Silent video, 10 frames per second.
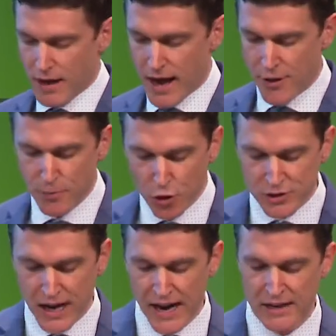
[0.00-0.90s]
and the
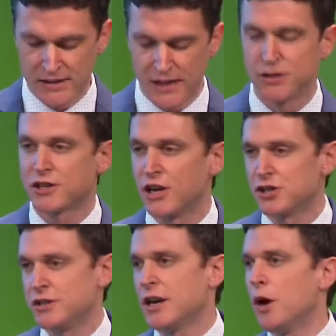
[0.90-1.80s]
most guidance and
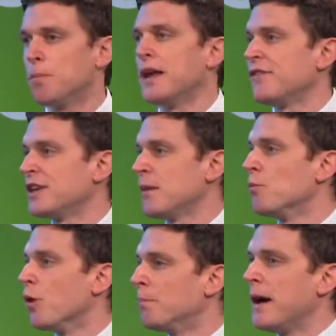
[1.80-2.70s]
discussion to help navigate
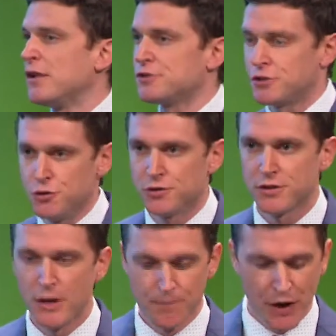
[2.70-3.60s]
more balanced use
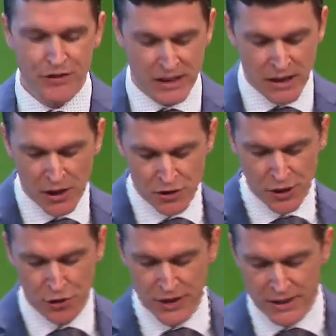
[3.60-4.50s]
of technology
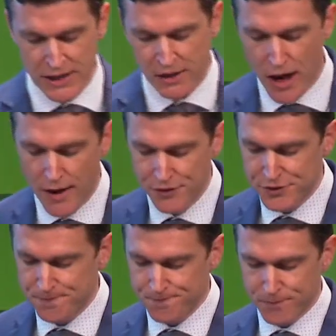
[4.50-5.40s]
in their day-to-day lives.
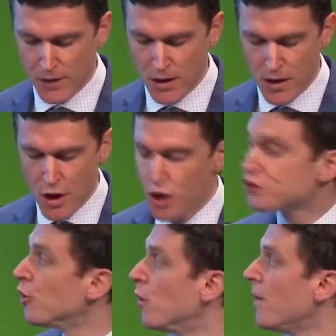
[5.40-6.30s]

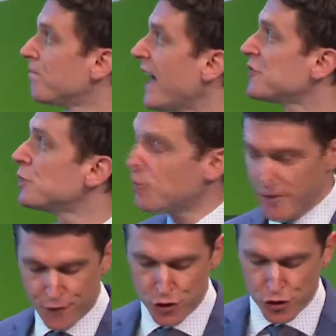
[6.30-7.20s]
So as we
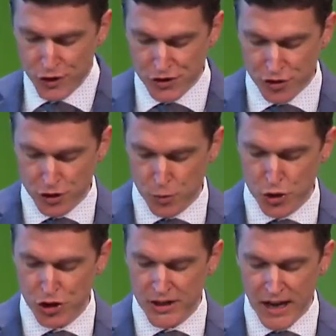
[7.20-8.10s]
await future research, we
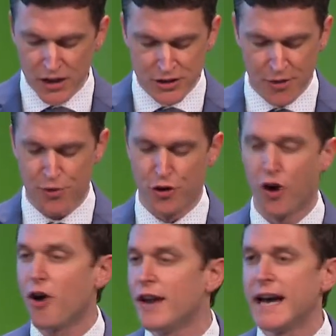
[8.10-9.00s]
should acknowledge that there
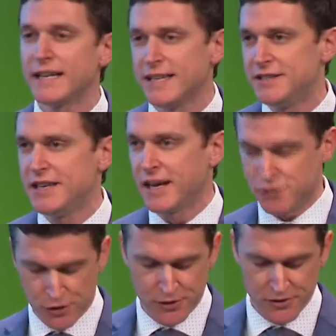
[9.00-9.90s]
are not easy
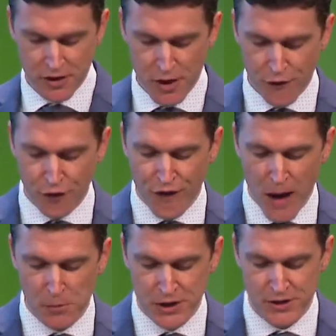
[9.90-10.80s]
answers for
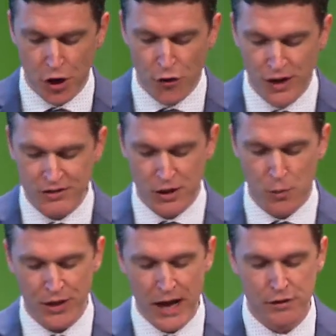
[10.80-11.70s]
families that are wrestling
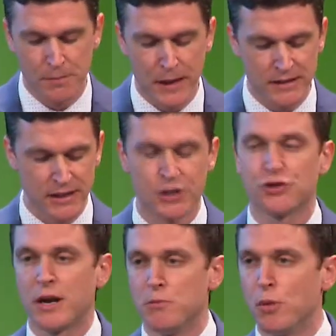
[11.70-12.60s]
with how to best
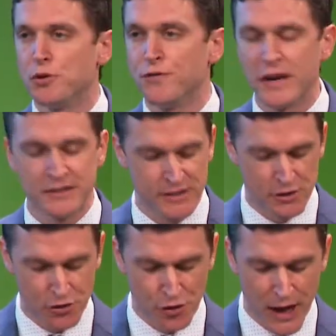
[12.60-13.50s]
integrate mobile devices
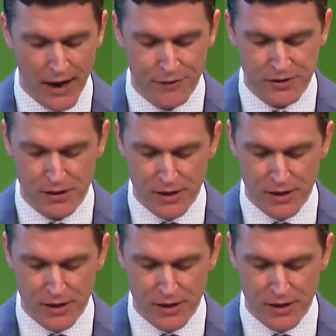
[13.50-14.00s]
into their lives.